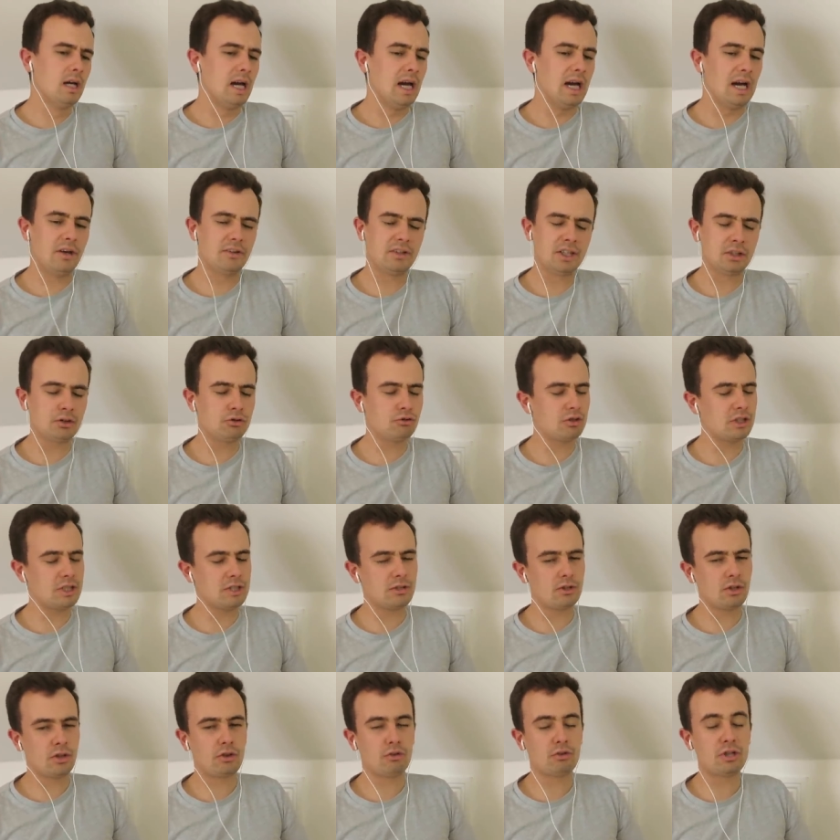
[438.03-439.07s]
I think
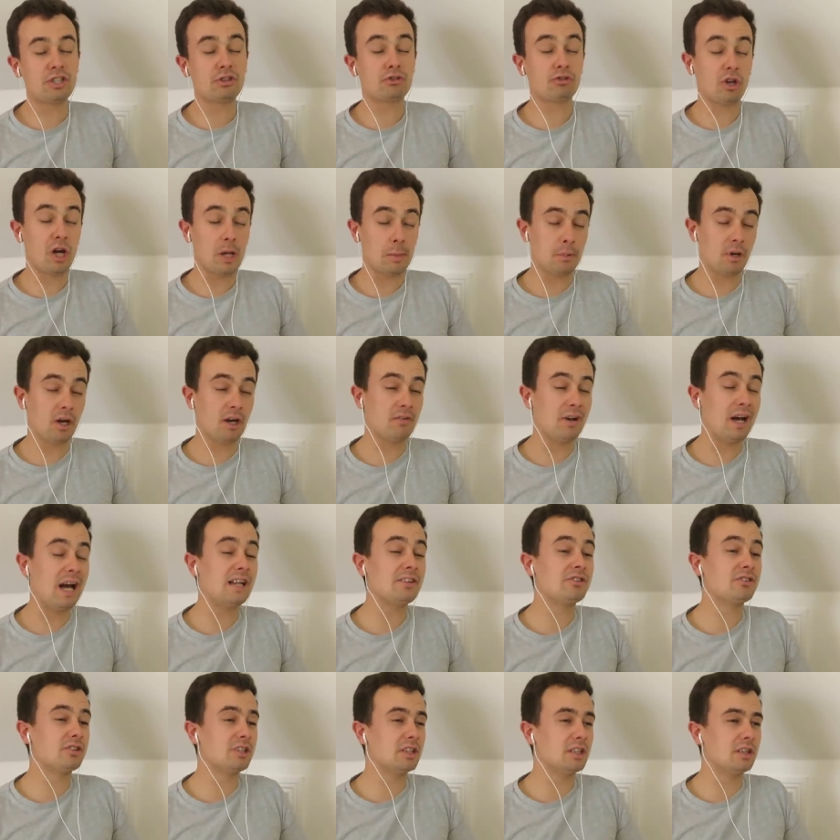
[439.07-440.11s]
3-stripe life
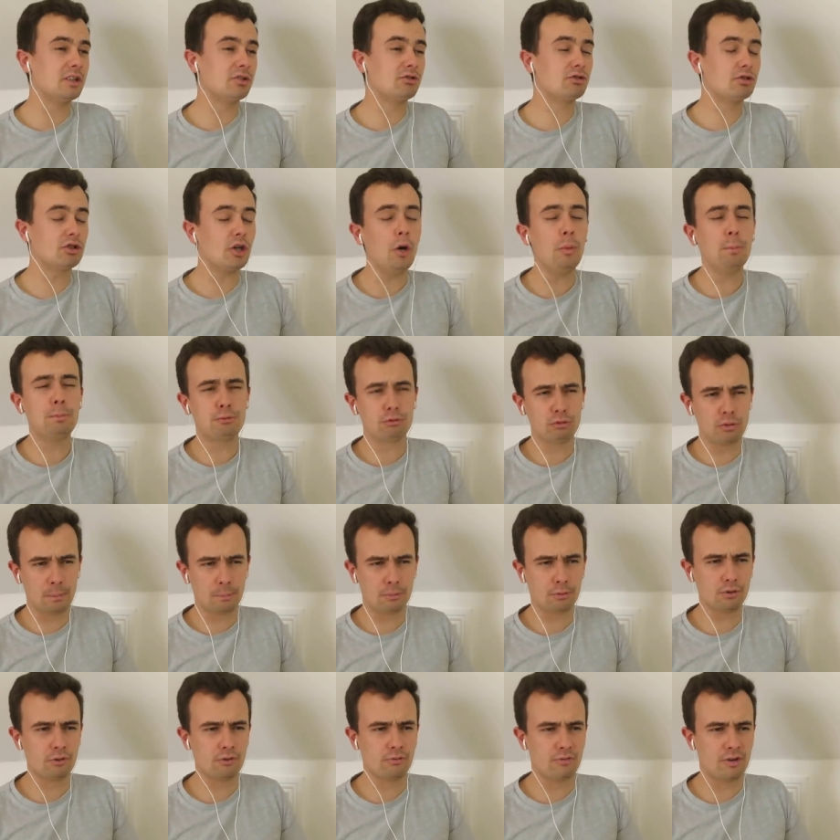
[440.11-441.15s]
has the scope to
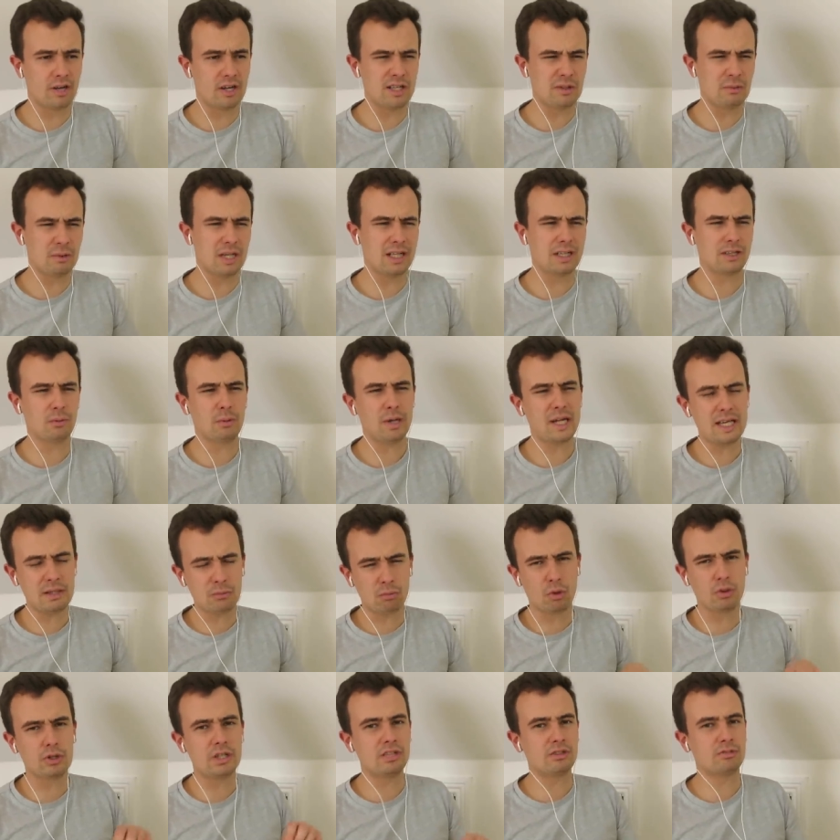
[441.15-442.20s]
improve very well. The way he
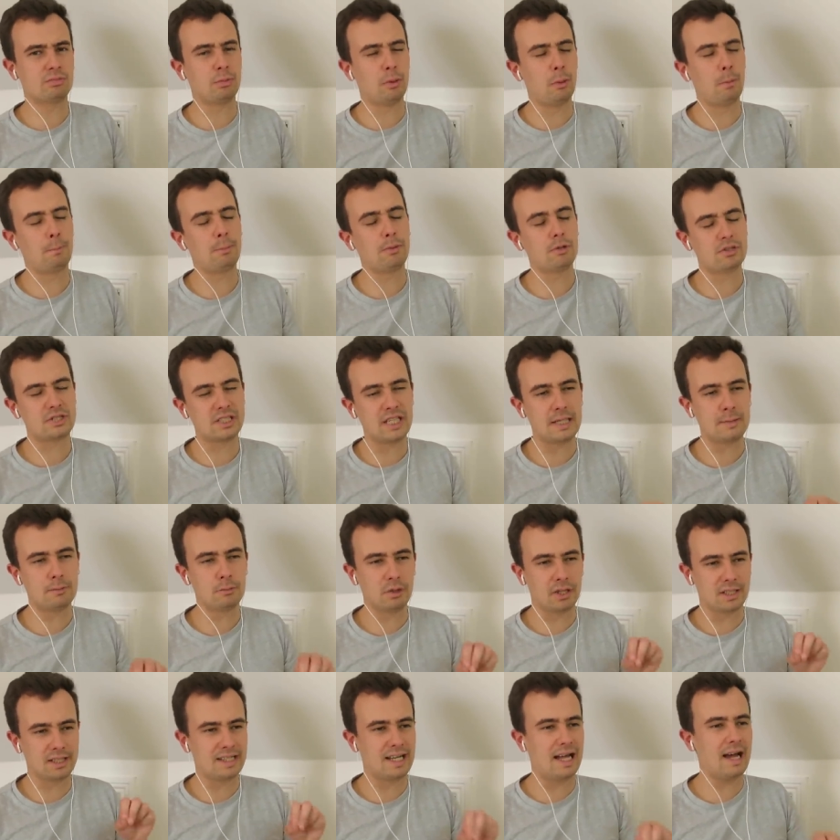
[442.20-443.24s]
won his bumper
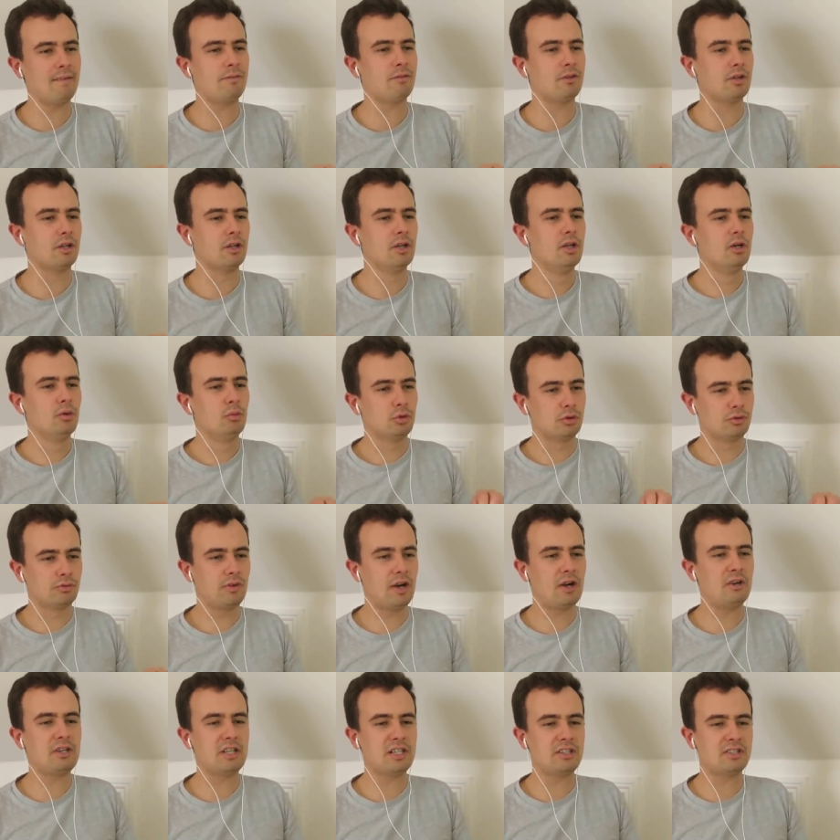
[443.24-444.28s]
debut at Navan was
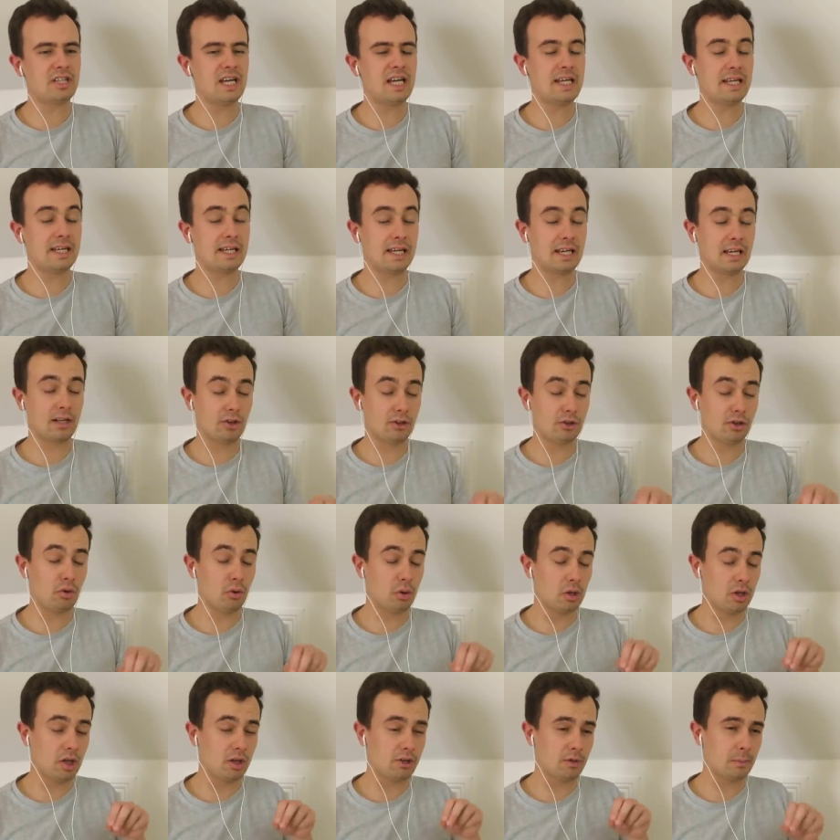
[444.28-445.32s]
very taking, and I
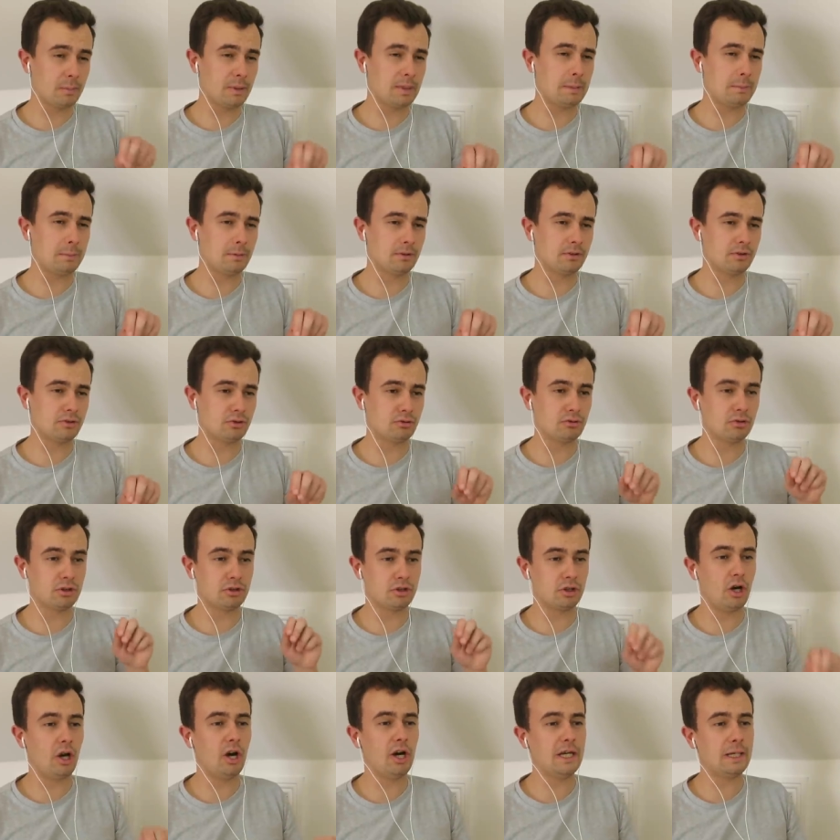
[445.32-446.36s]
know a lot of people that do the
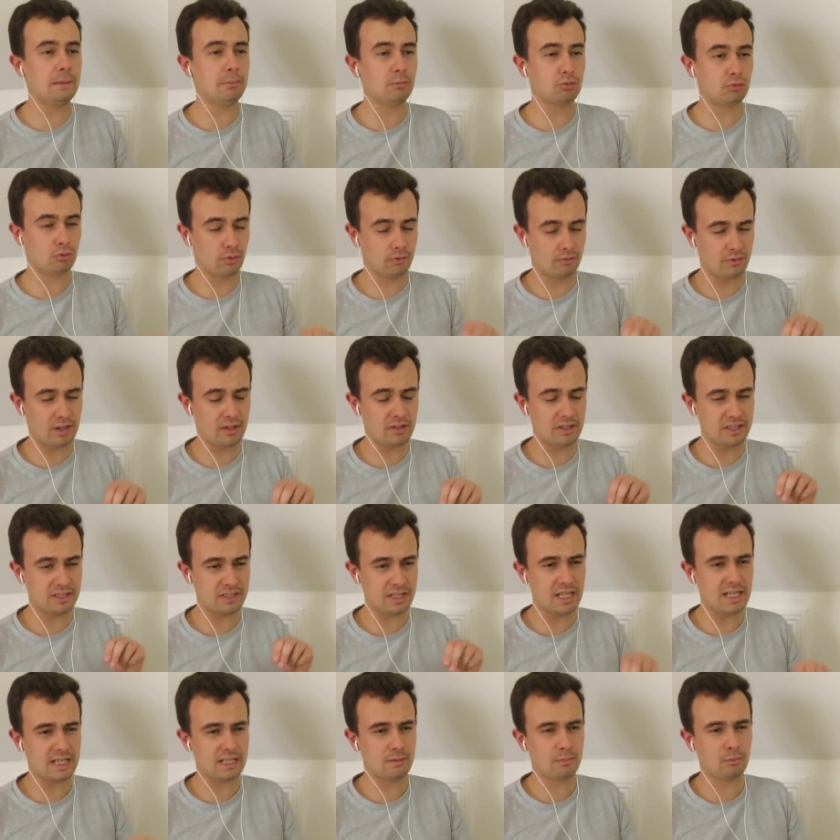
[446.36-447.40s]
times were very
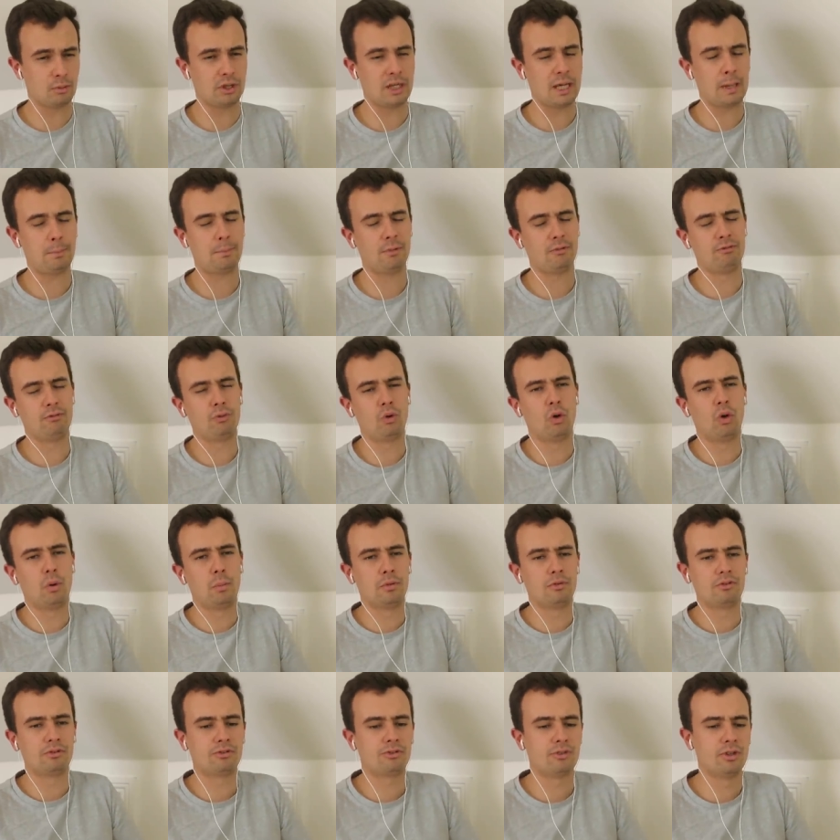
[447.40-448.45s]
taken by that
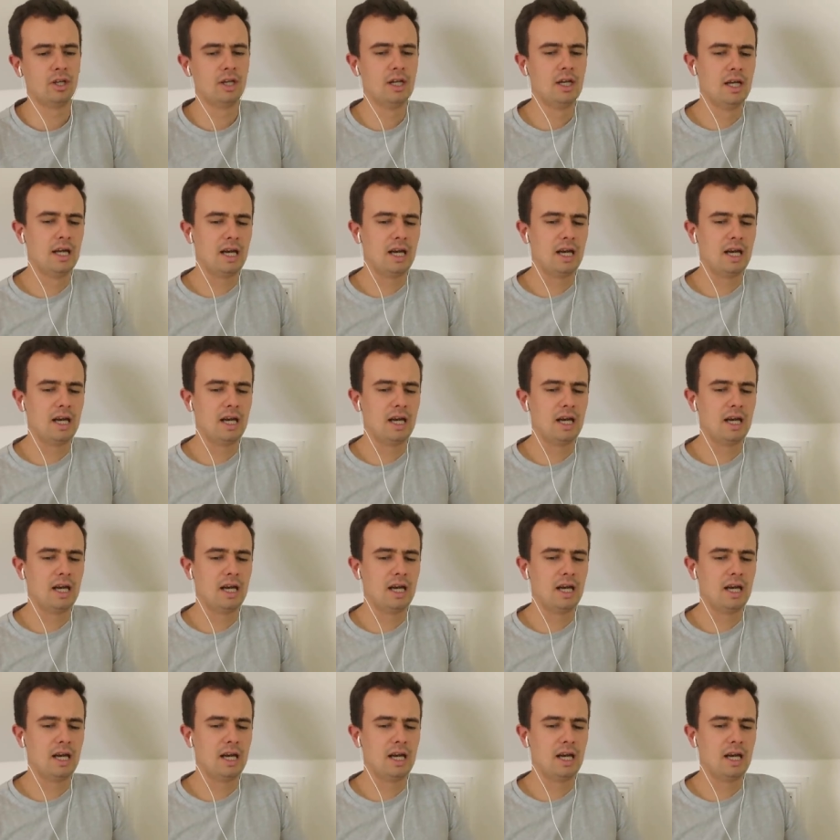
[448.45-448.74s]
performance.